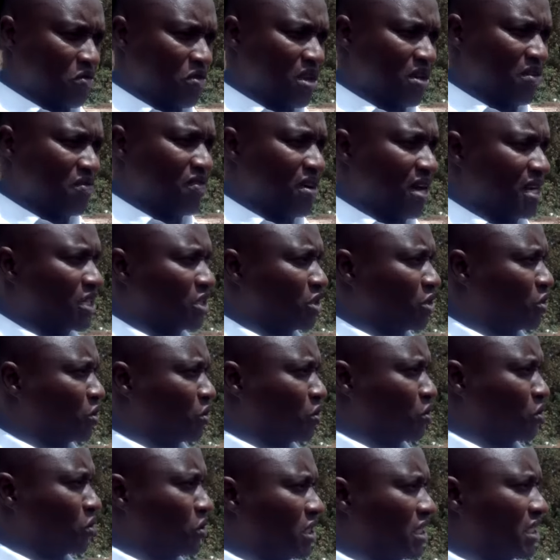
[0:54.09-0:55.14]
we have had
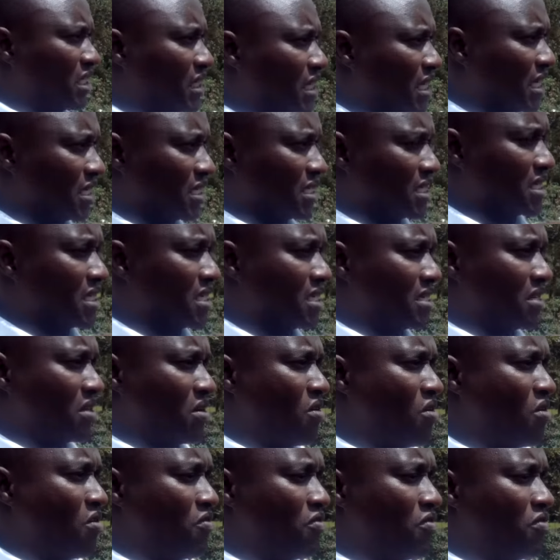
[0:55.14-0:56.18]
two incidents
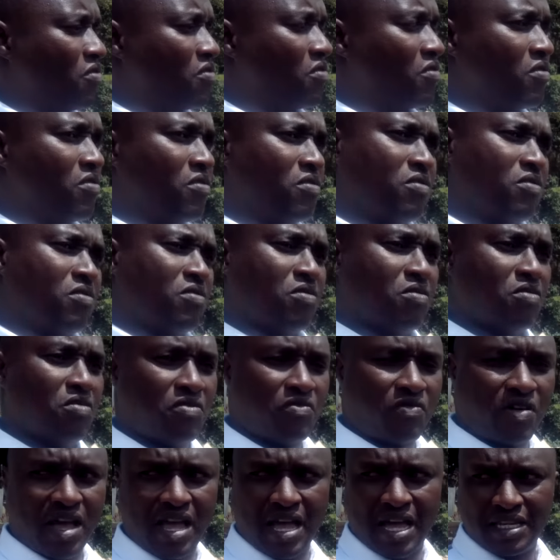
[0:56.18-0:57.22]
of
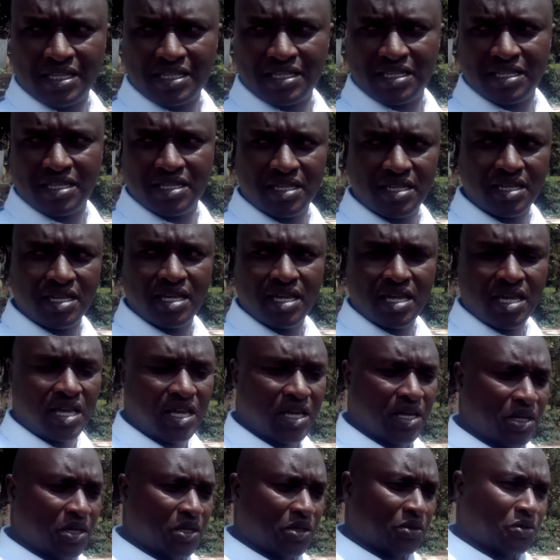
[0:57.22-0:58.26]
fires.
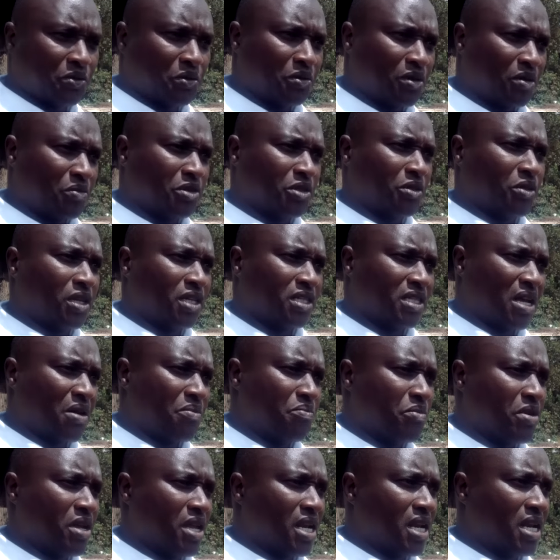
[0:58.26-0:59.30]
Two dormitories
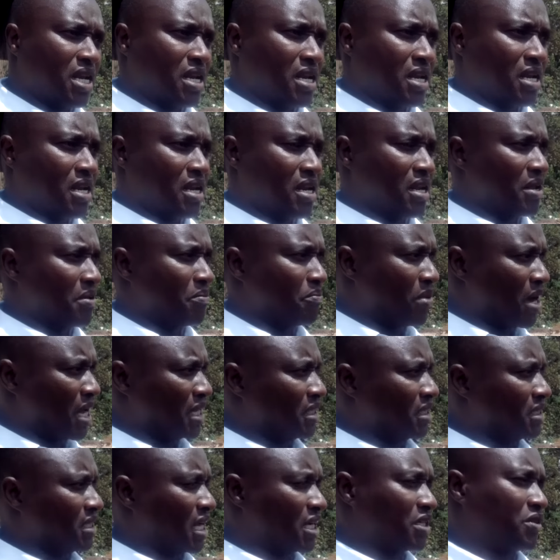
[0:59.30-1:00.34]
have been
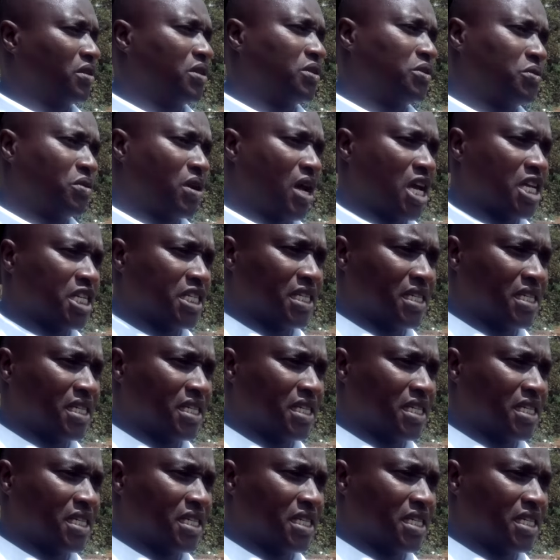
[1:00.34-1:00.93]
burnt actually to